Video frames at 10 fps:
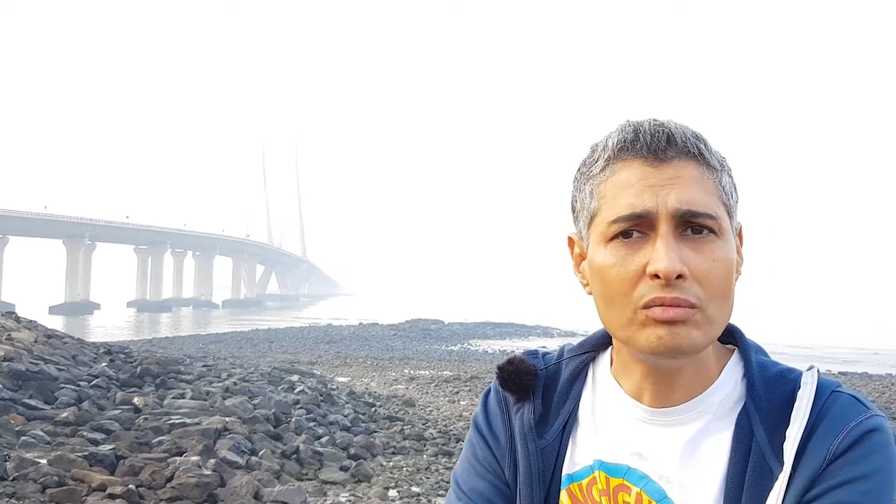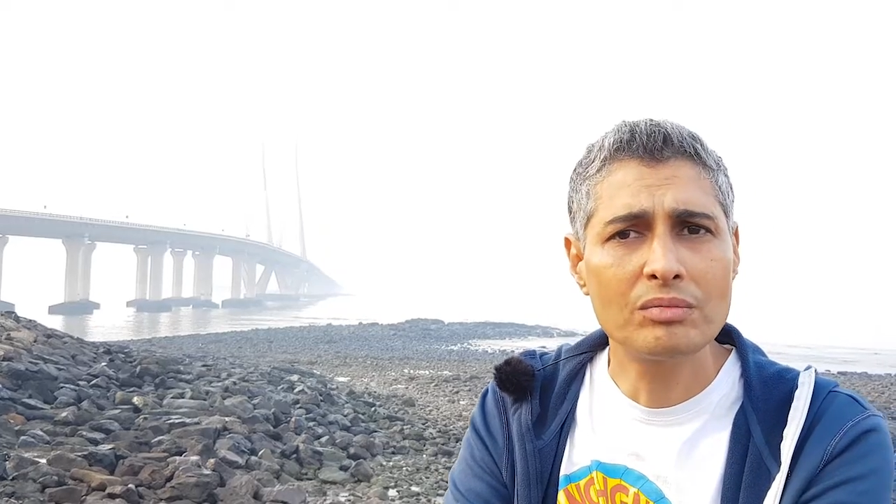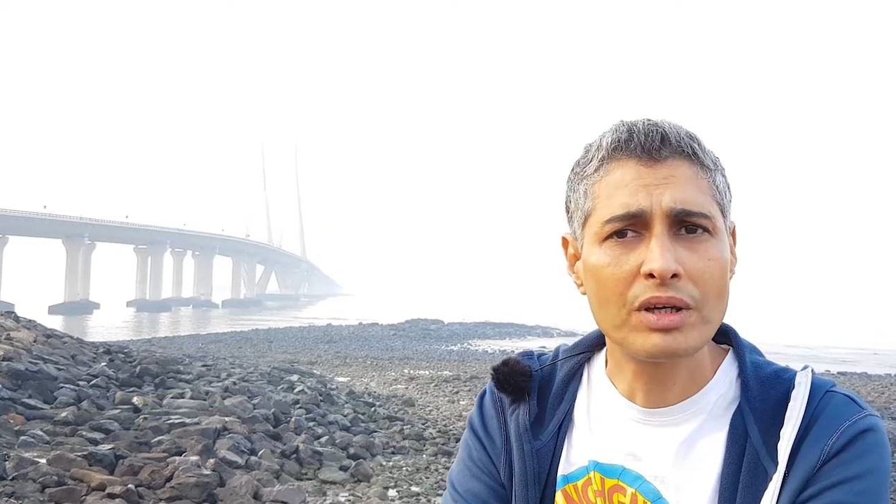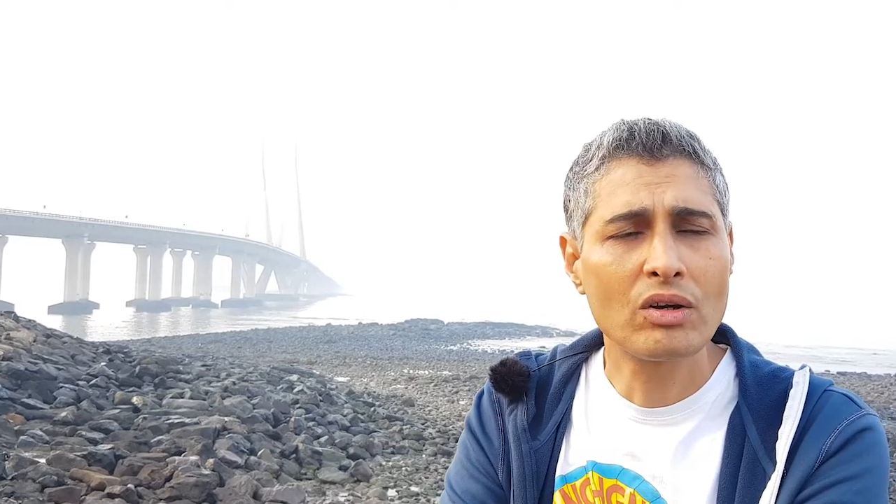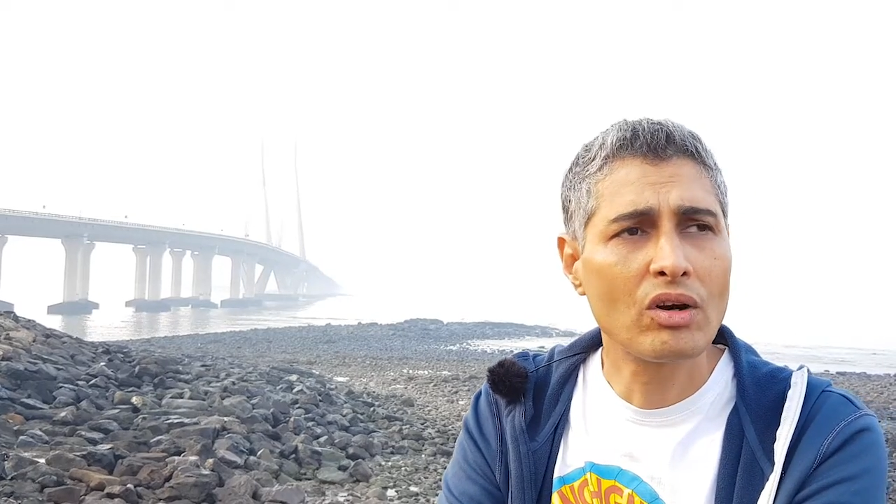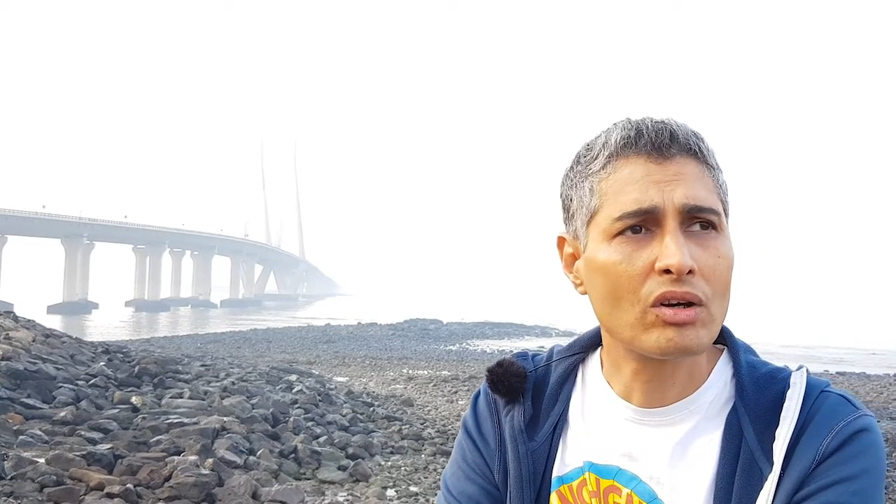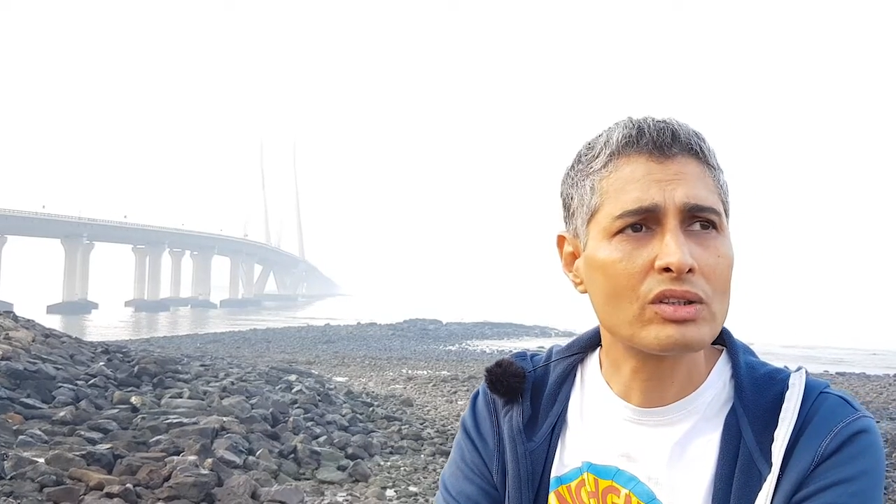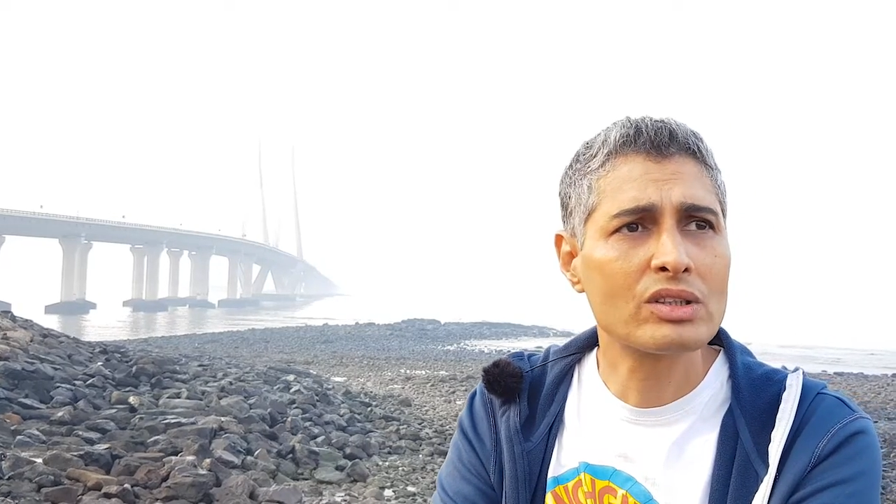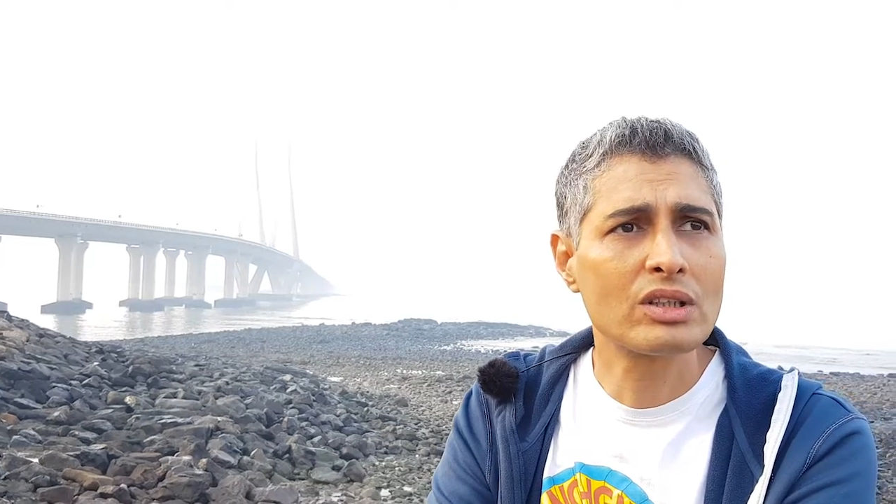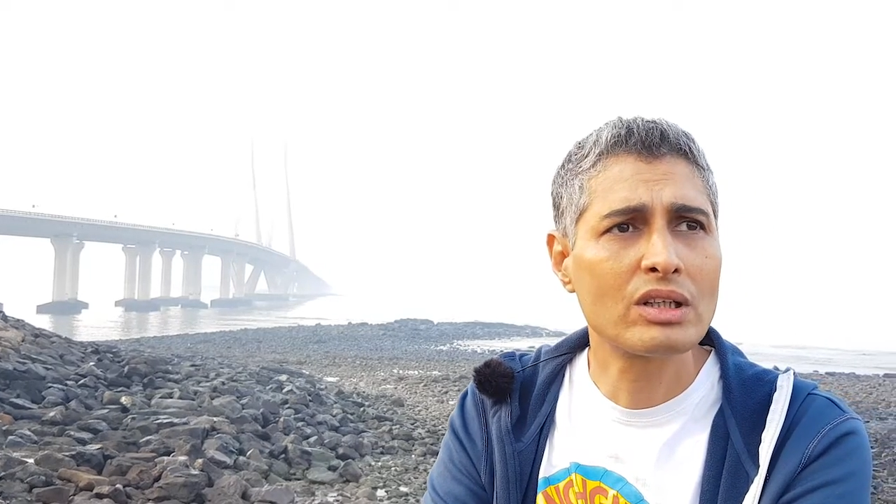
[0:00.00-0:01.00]

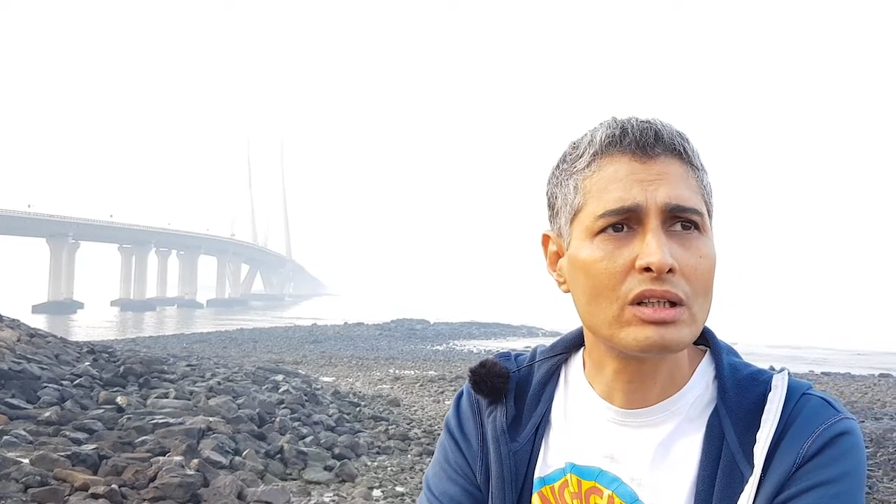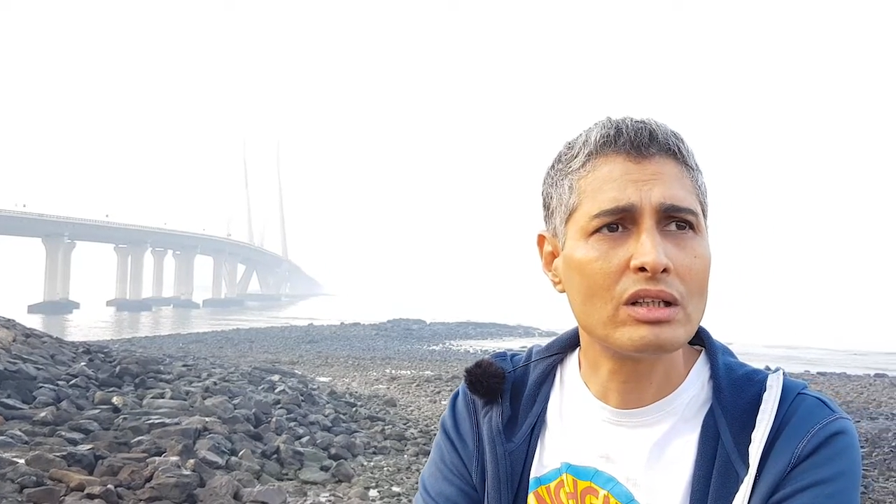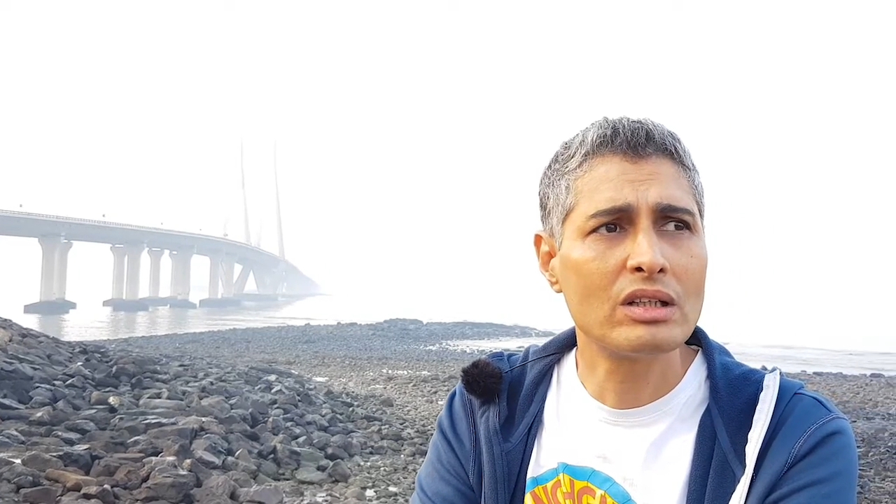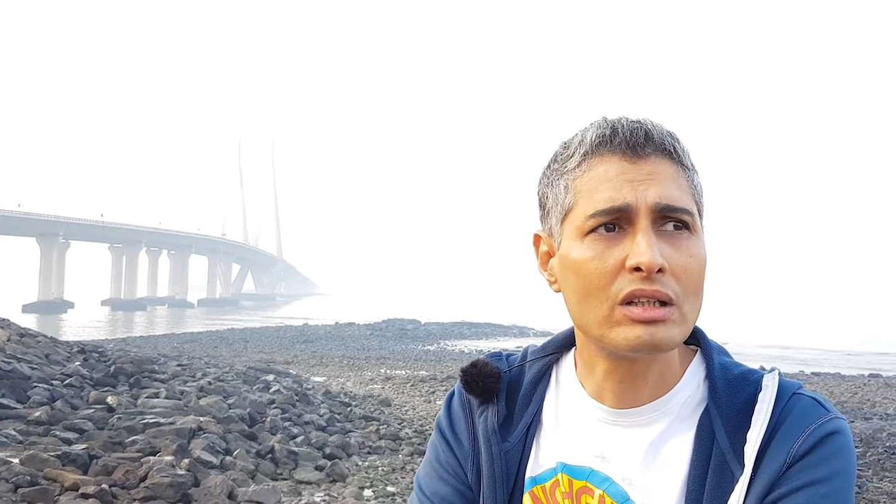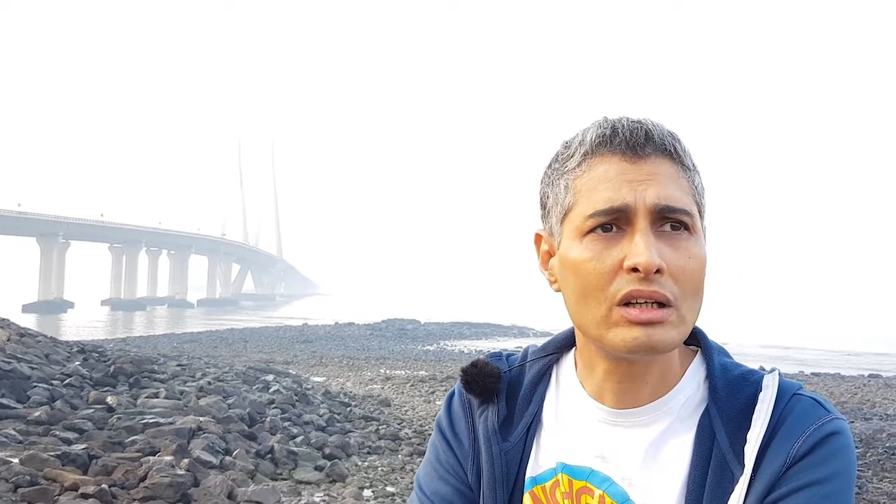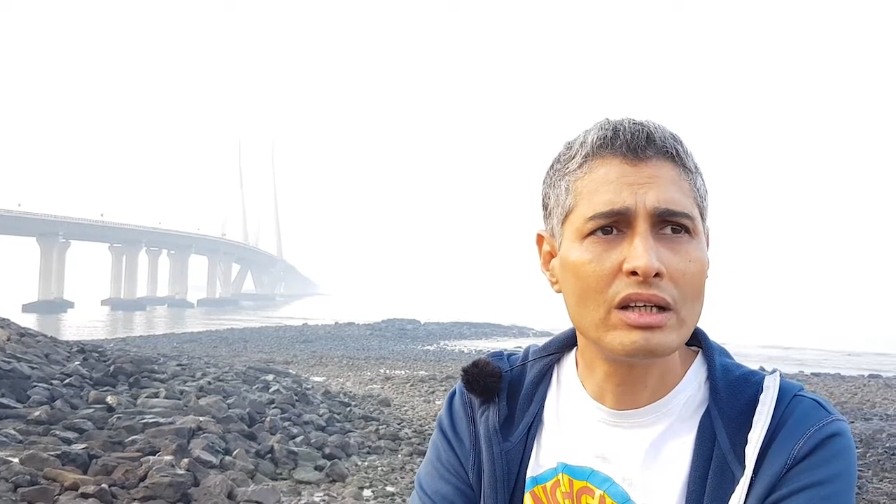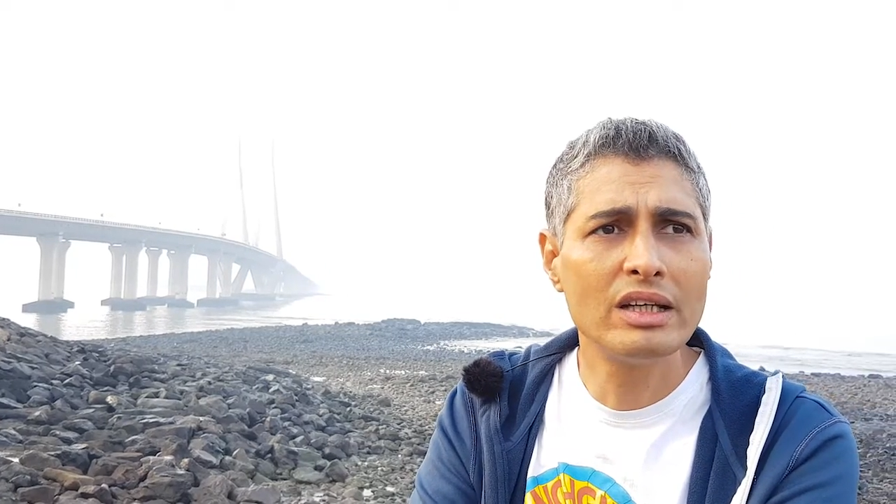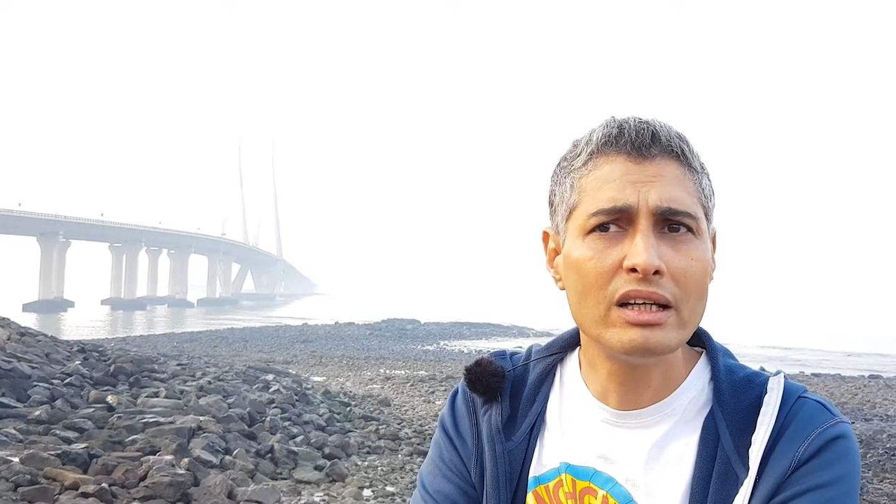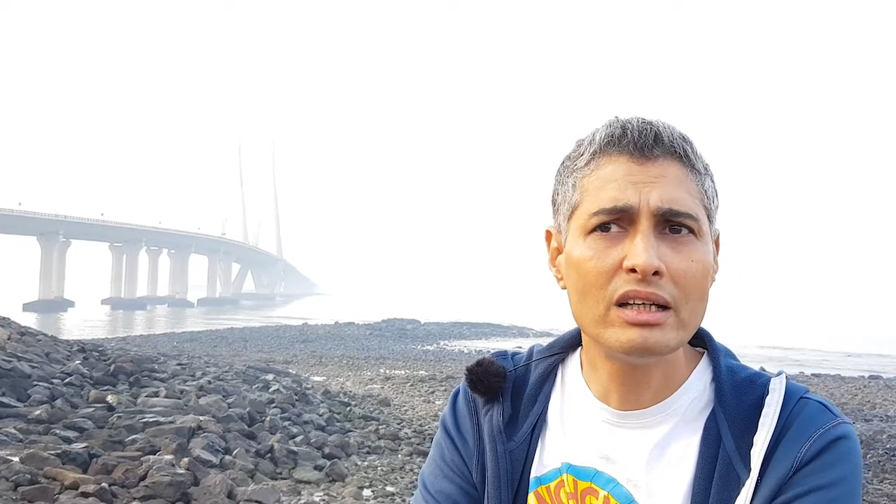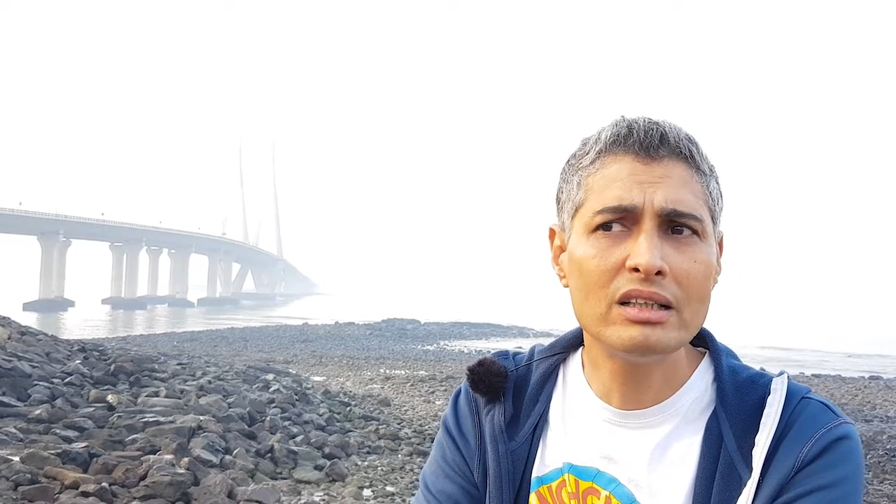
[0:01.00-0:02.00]
because
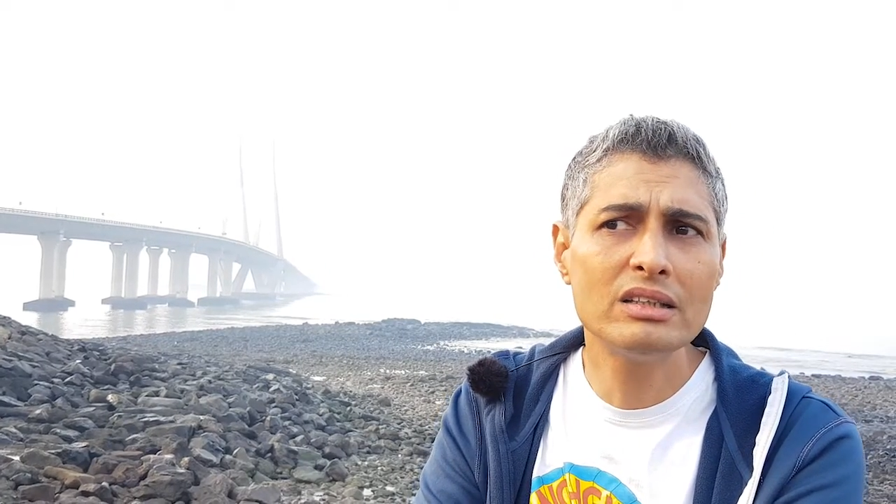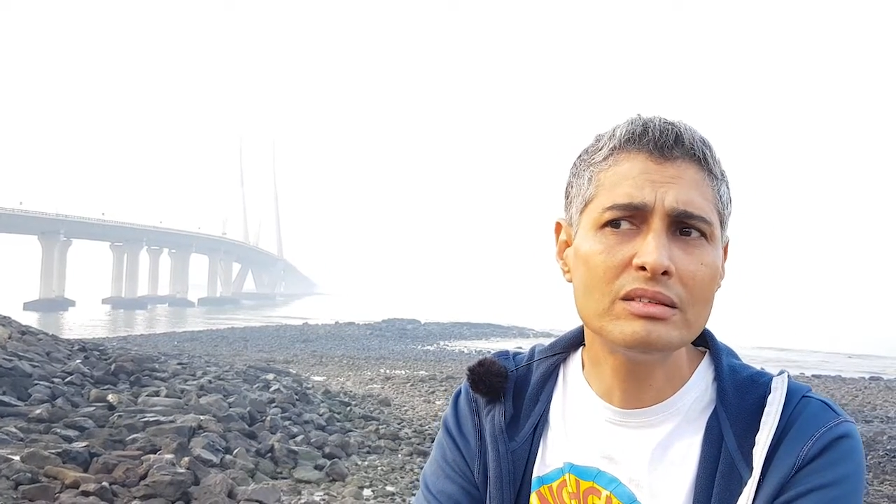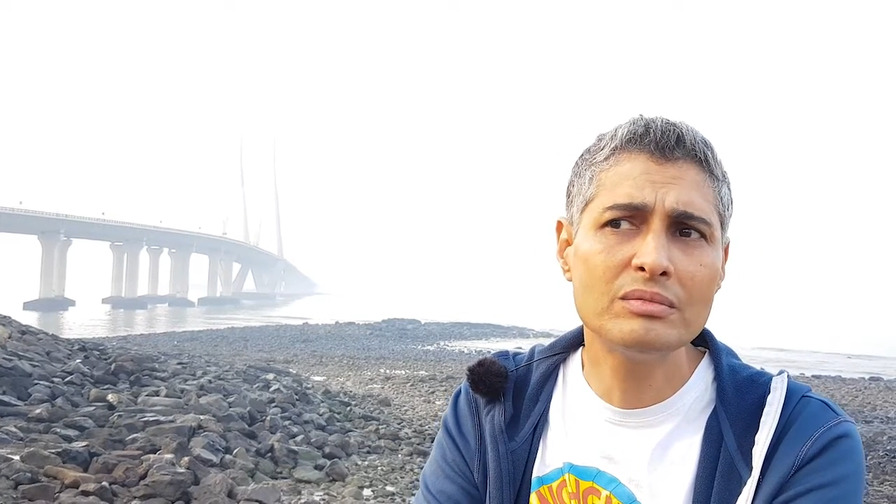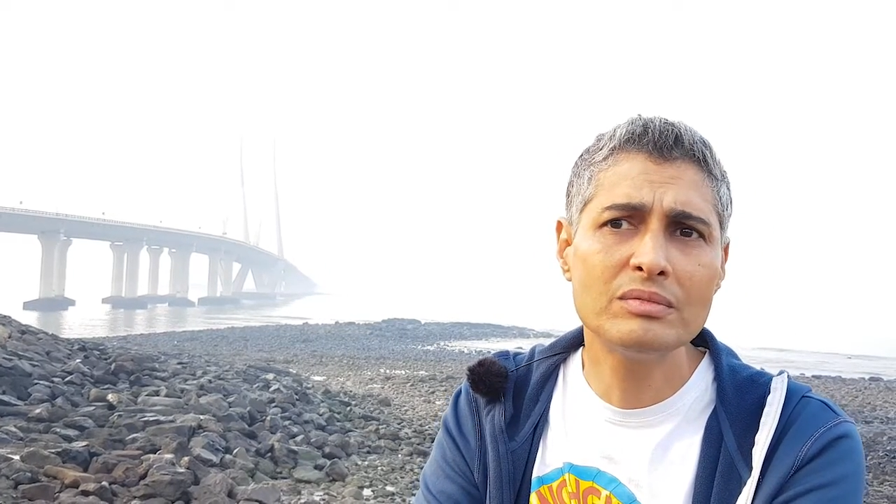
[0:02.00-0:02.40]
earlier,